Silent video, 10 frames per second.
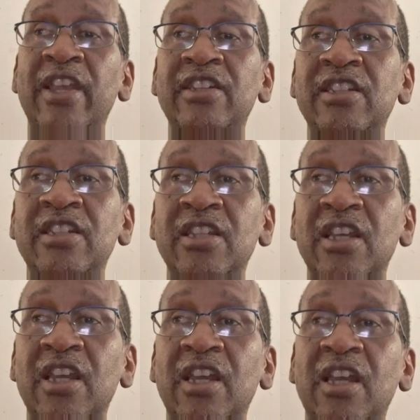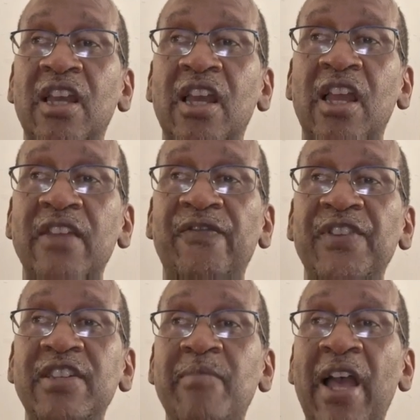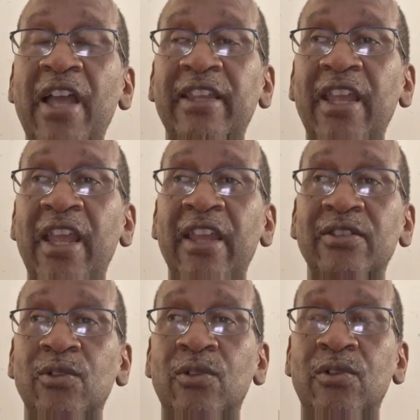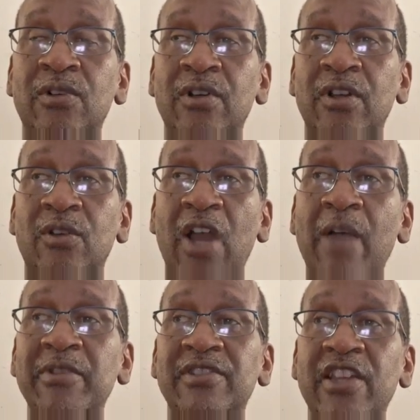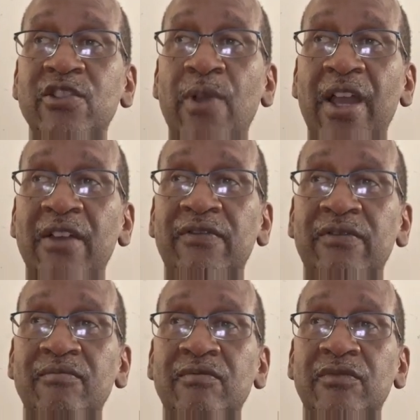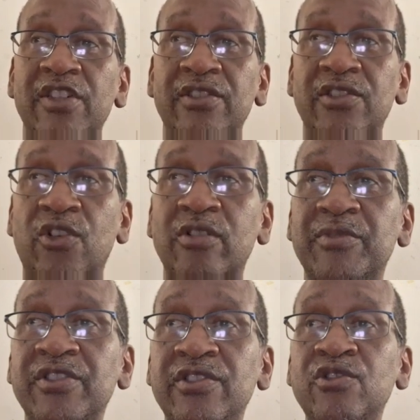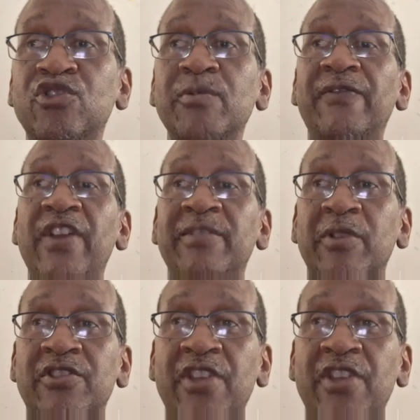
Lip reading: any feedback and or comments that you have. This is Kirk Brunson YouTube and Facebook